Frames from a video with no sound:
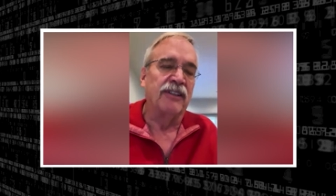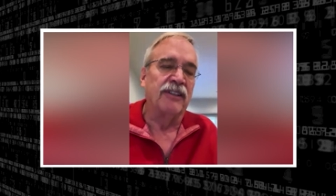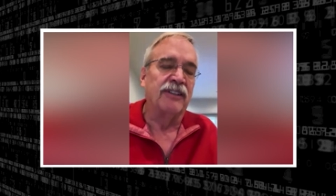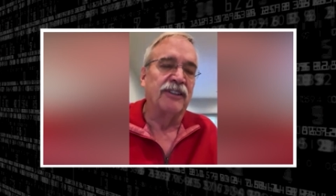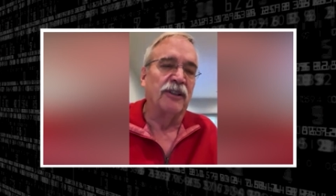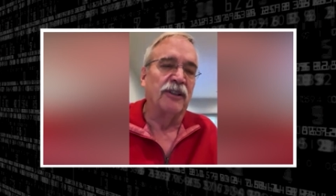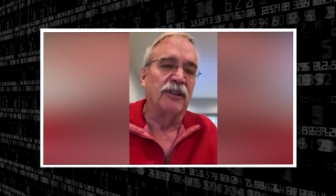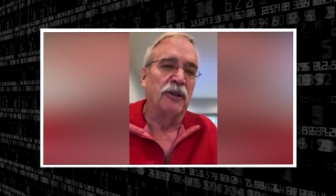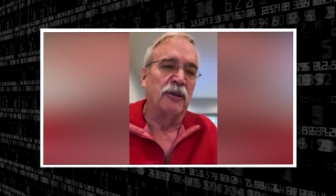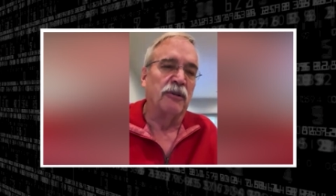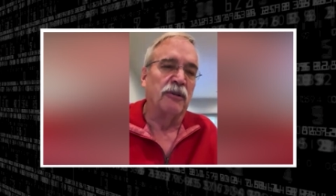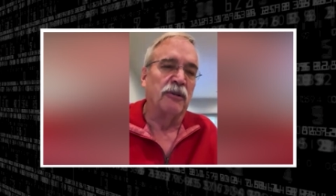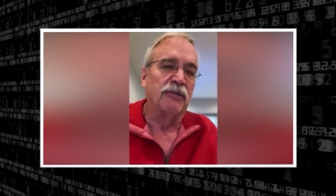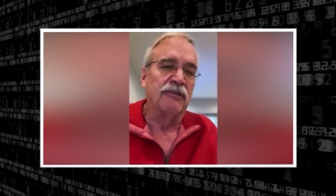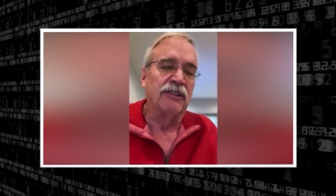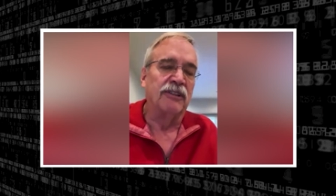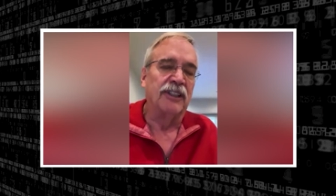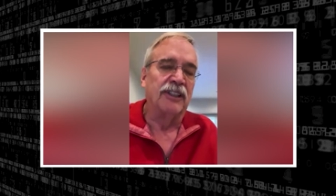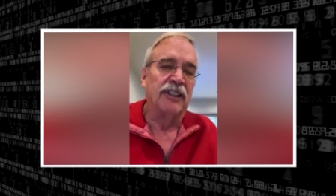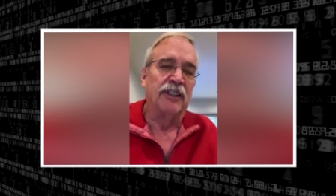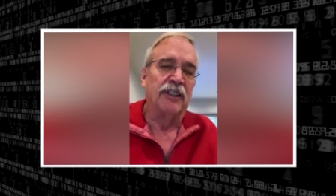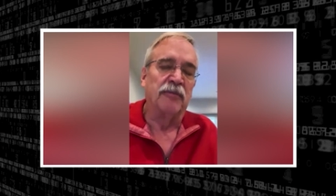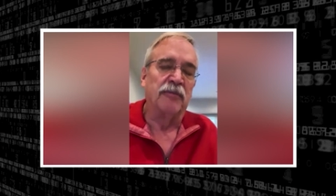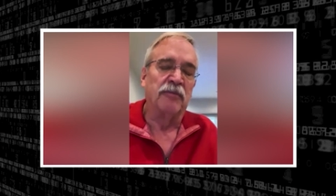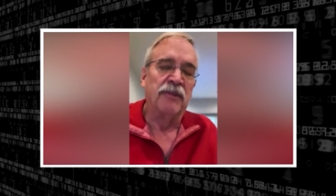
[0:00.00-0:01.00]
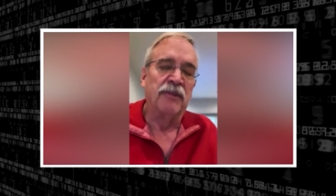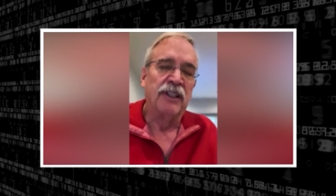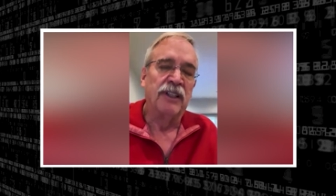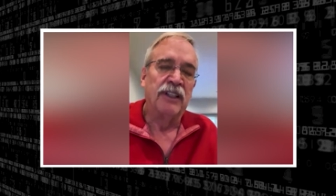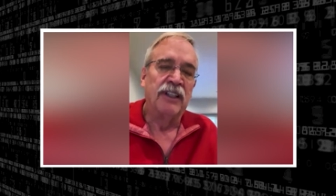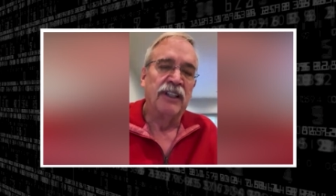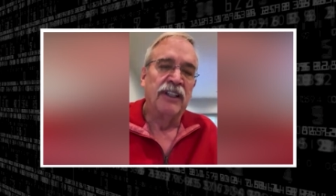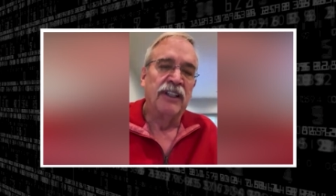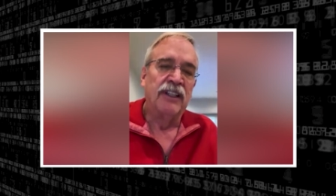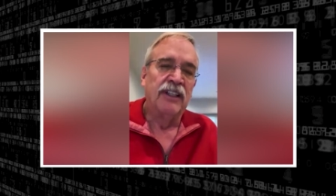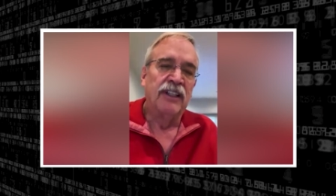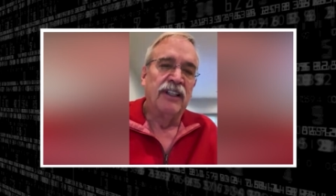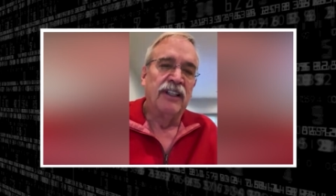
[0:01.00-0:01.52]
So,
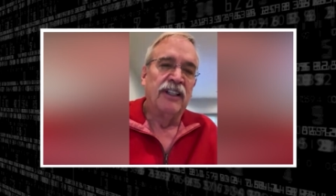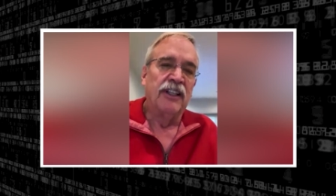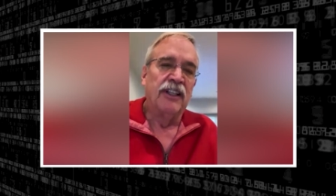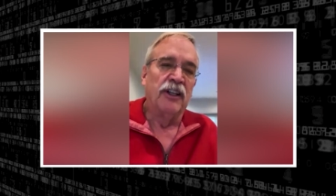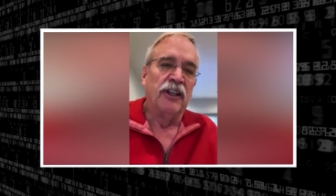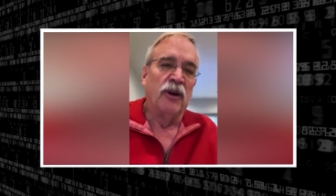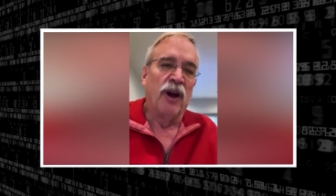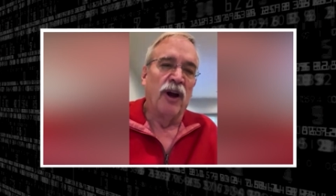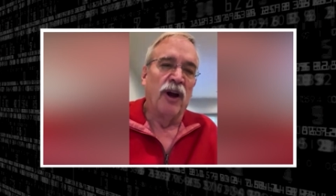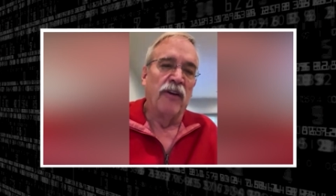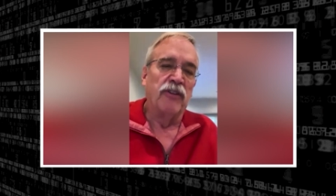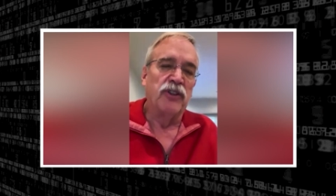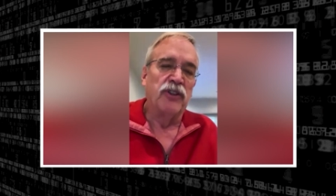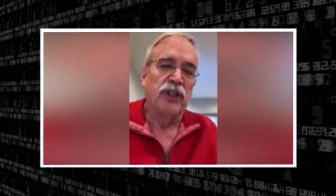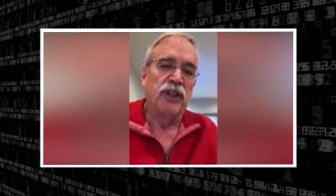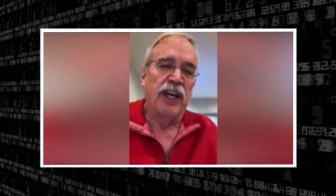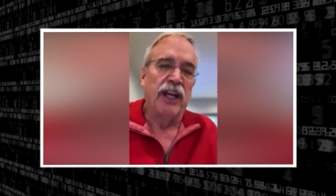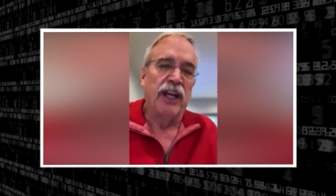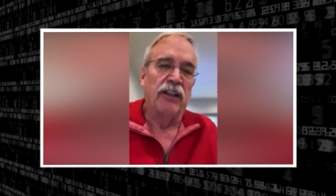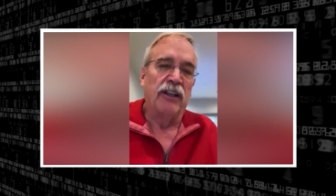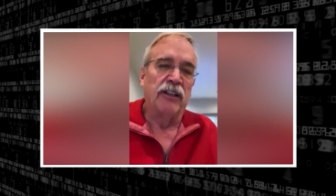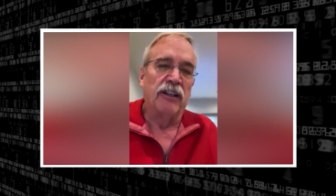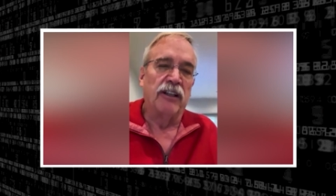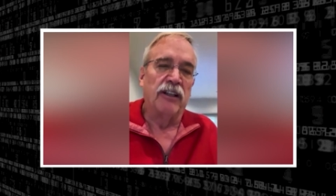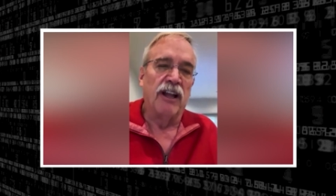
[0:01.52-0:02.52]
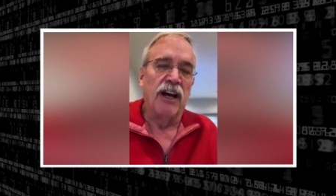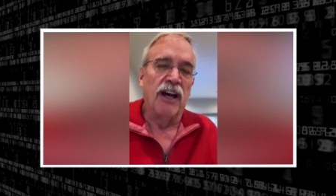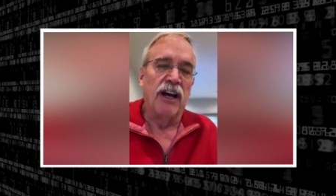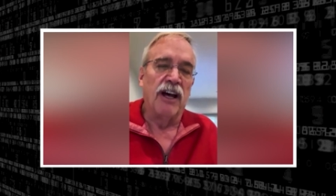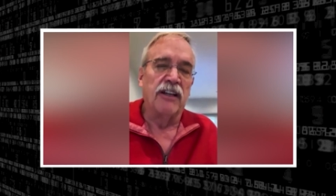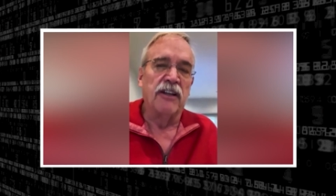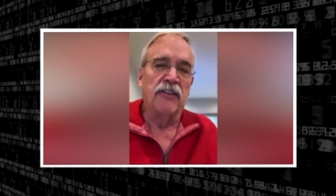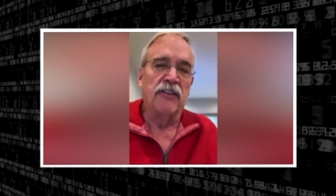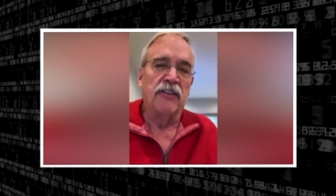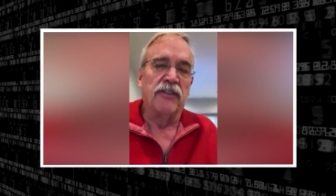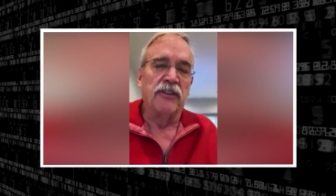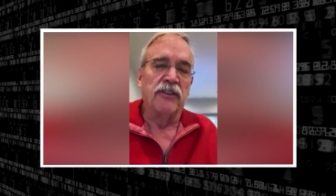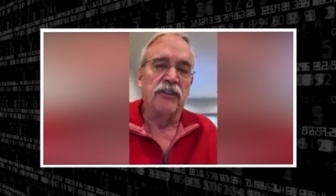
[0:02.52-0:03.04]
I've scaled a lot of
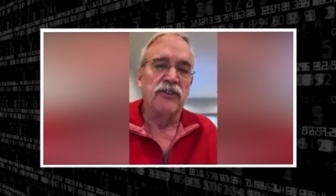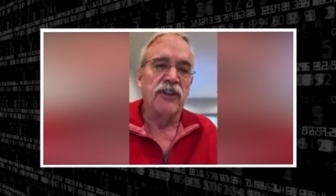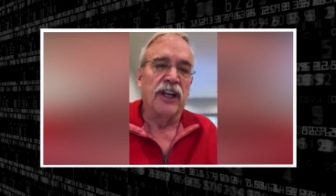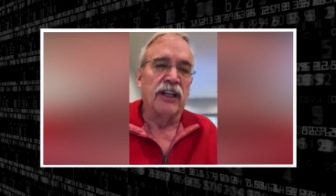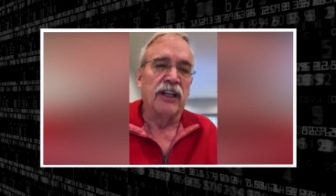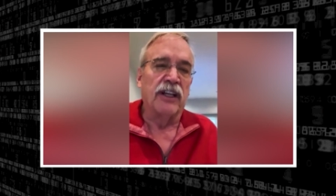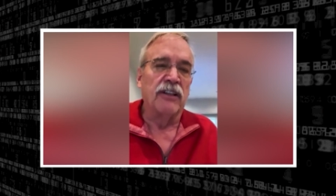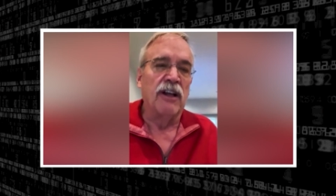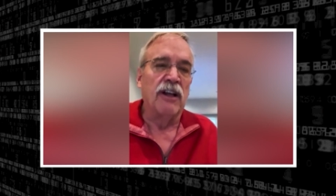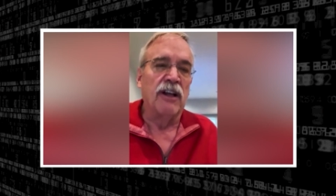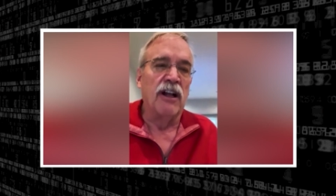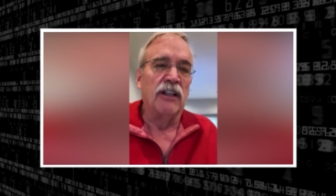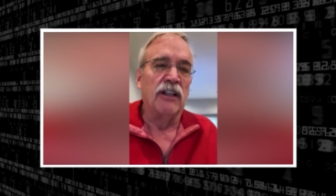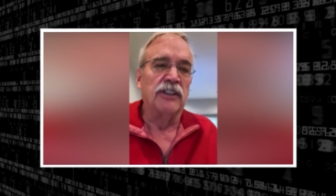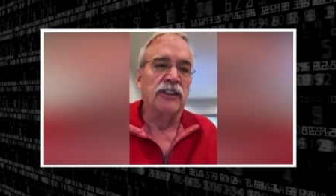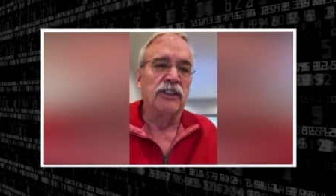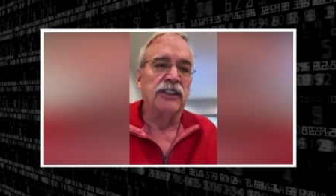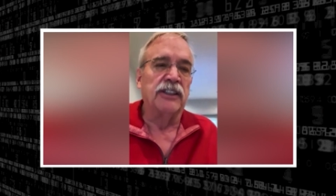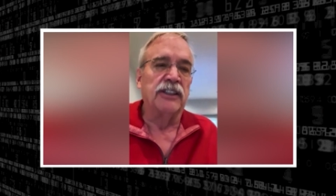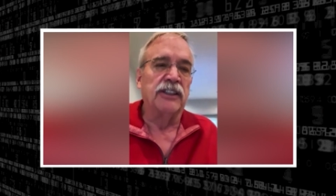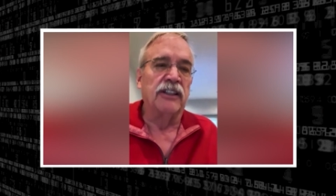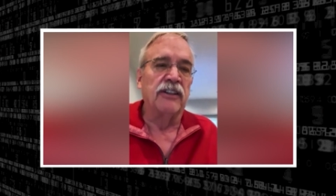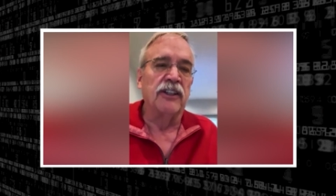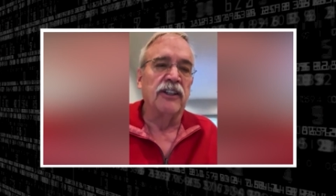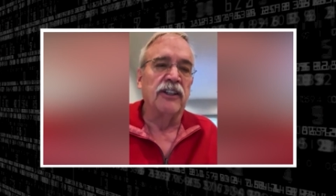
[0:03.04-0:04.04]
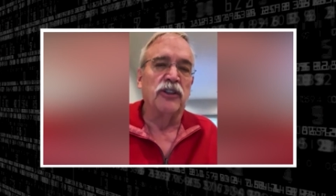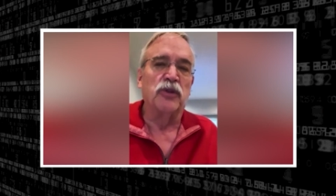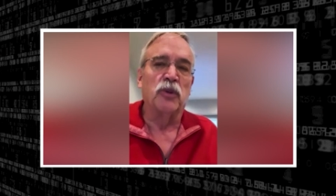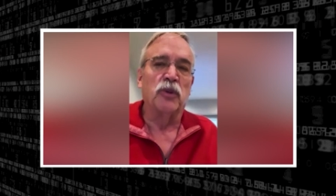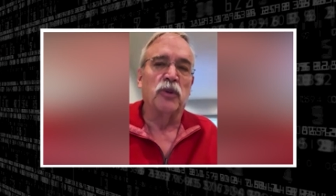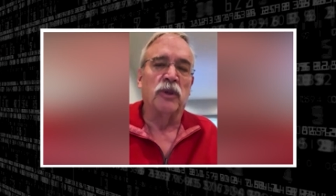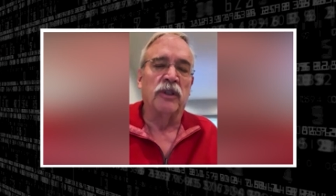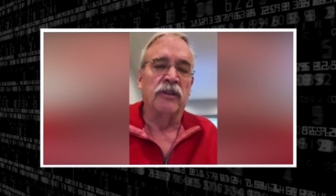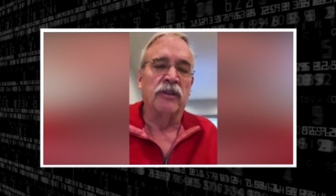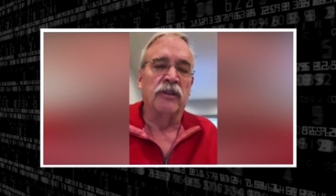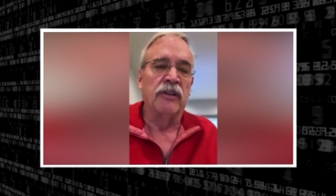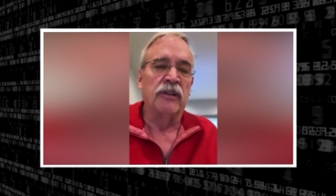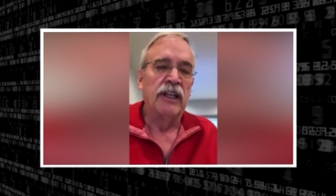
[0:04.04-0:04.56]
different technologies, and this
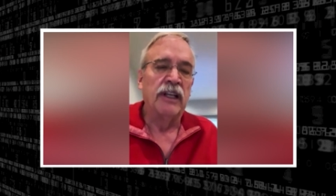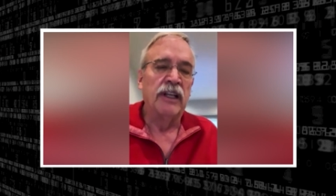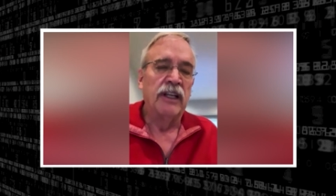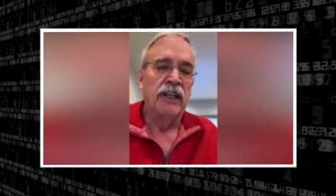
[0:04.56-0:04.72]
one